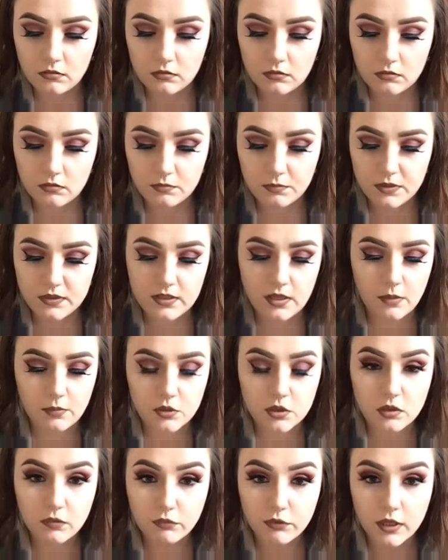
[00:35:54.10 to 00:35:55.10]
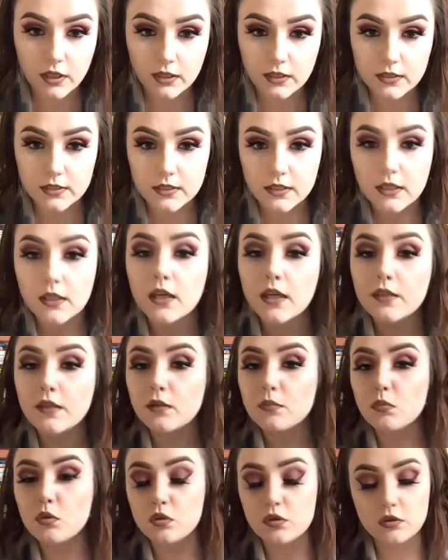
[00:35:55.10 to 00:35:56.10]
perception of reality and then
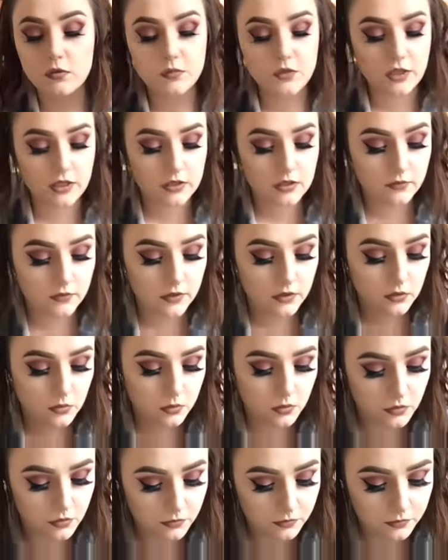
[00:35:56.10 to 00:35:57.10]
more subjectivist one.